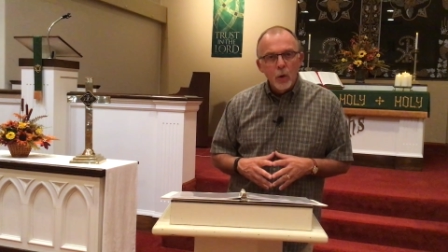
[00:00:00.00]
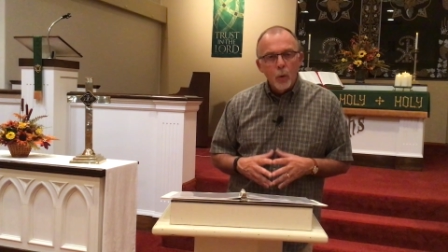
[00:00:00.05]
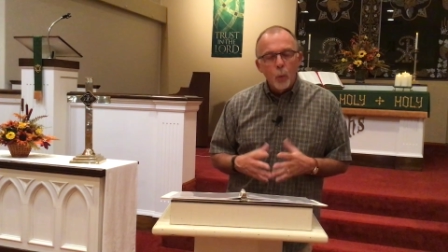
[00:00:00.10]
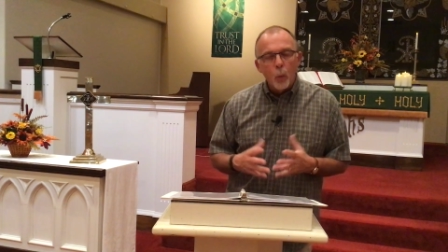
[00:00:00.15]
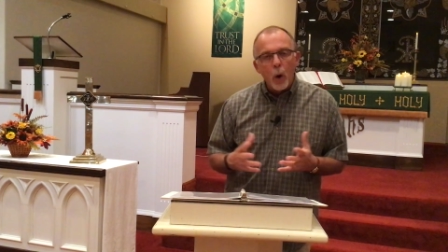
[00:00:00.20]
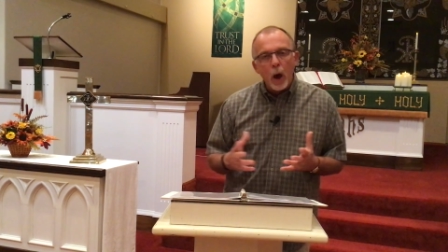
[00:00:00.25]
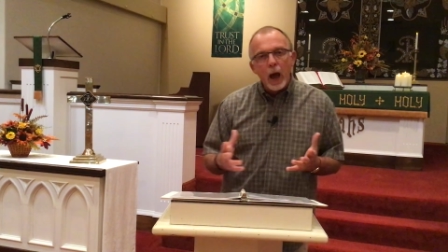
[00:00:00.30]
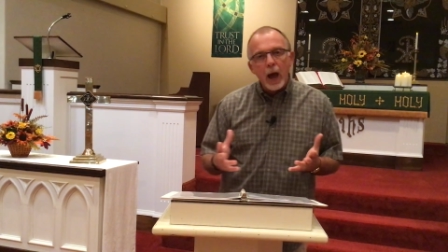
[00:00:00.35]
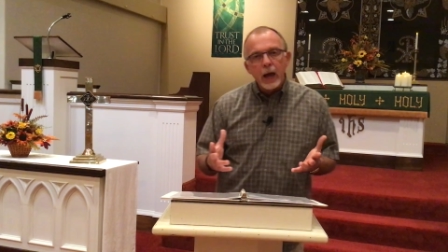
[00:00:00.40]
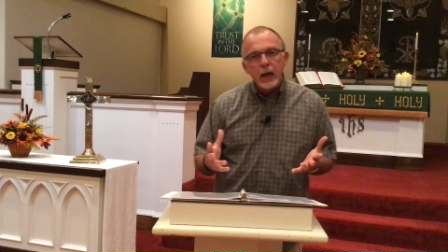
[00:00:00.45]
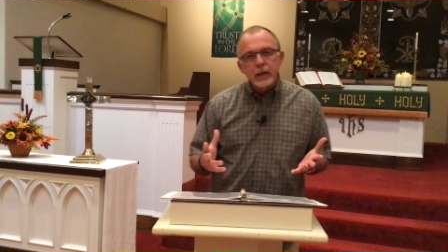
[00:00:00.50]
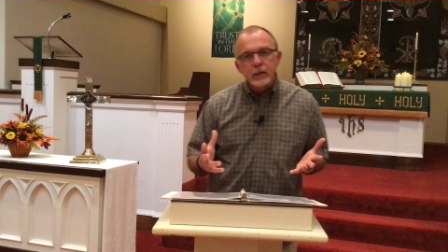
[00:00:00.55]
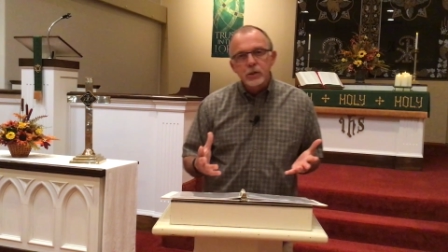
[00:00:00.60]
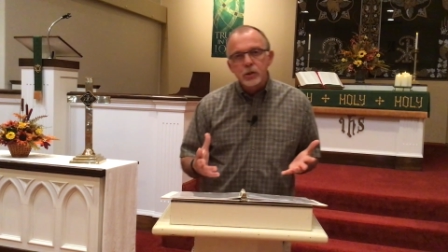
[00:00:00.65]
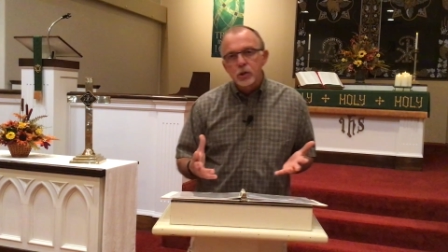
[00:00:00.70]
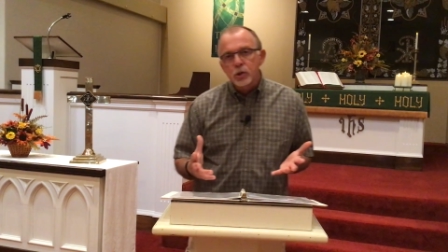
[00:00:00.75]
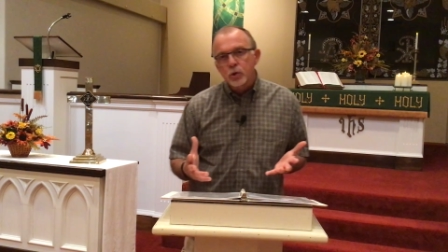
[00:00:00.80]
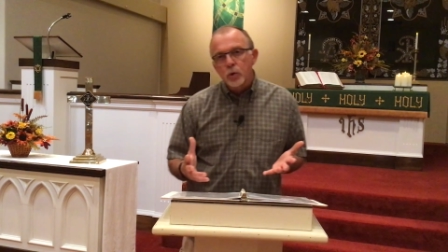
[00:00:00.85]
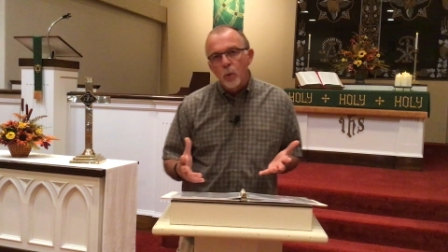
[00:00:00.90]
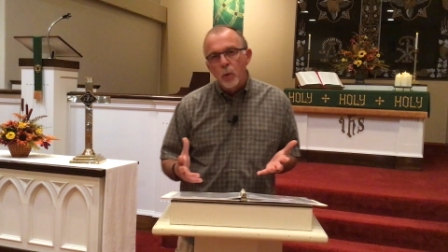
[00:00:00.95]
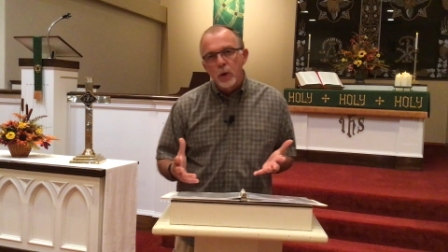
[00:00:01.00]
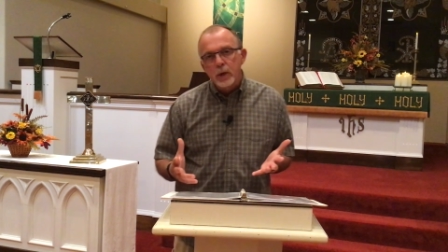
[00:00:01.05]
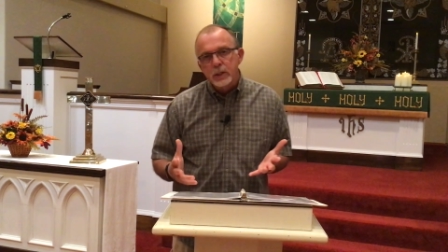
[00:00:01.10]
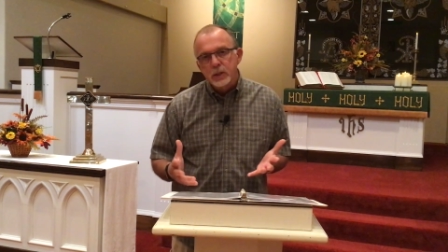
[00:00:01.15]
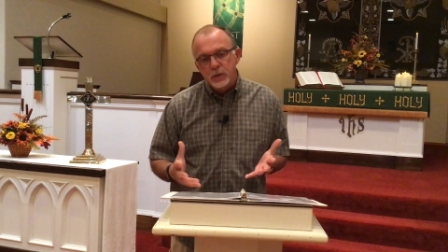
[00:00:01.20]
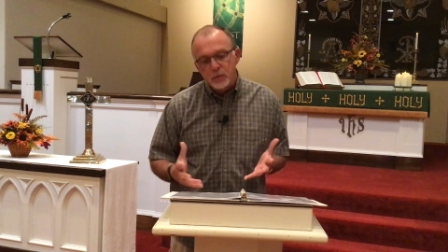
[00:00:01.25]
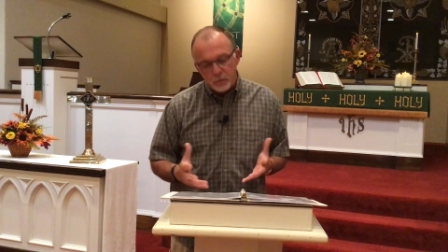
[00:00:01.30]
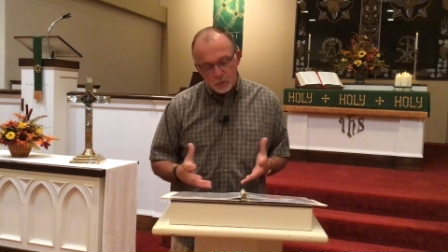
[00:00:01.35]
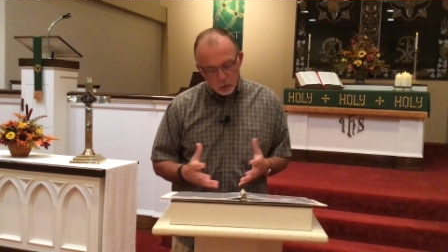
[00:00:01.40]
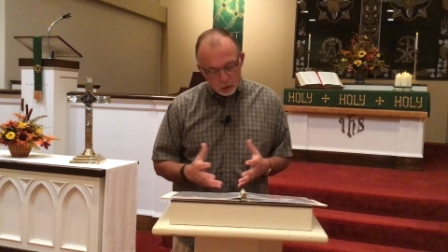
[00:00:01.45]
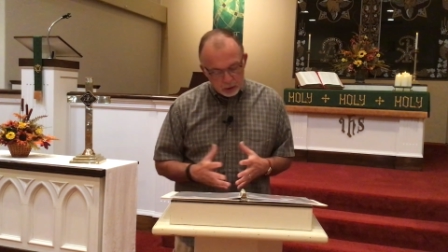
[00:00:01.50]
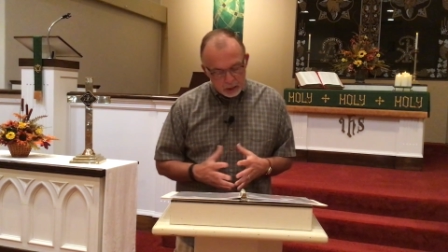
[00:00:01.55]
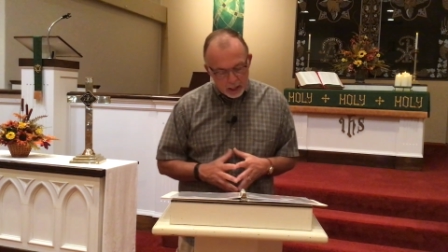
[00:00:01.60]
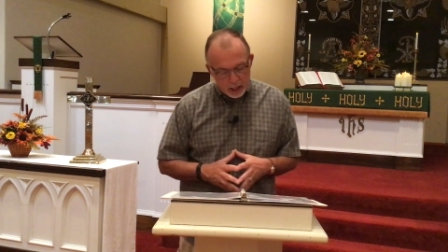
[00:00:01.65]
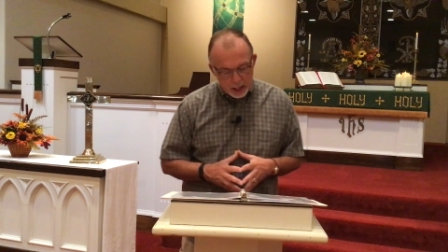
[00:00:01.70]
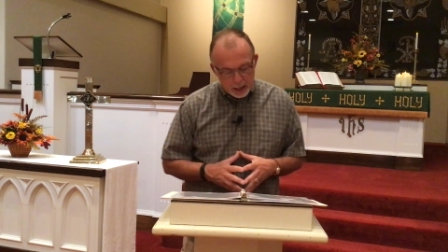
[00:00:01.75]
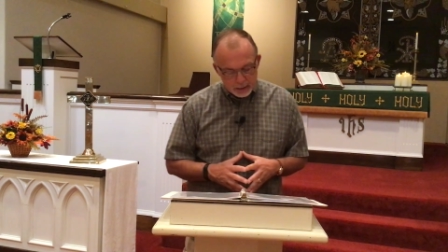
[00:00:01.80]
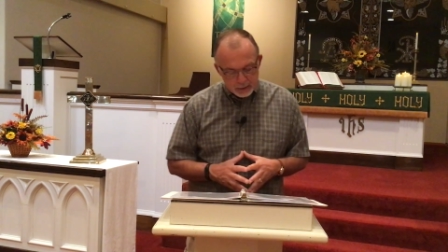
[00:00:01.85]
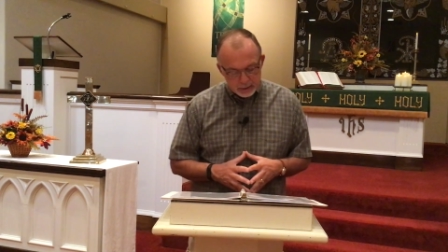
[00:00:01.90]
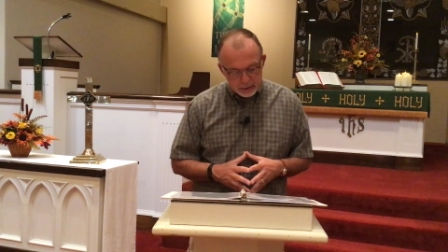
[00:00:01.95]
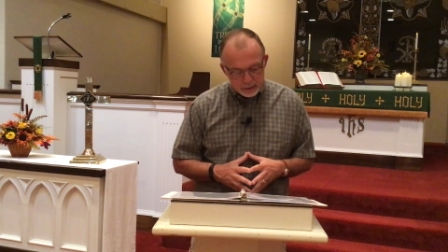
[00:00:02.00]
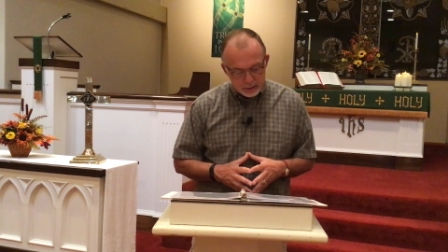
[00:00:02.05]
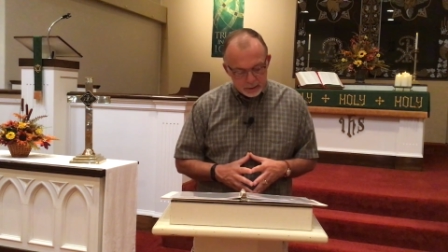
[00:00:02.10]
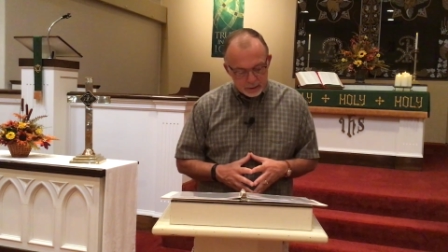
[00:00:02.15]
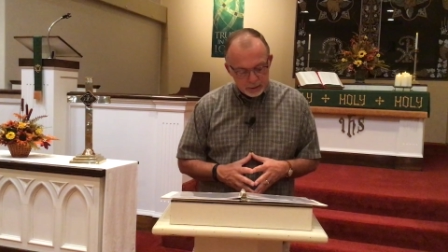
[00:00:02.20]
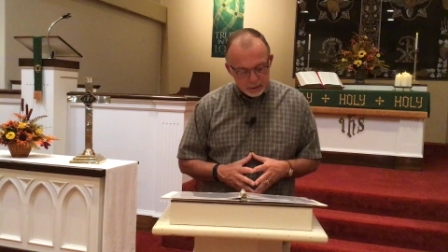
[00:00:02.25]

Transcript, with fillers: wise choice for Lot,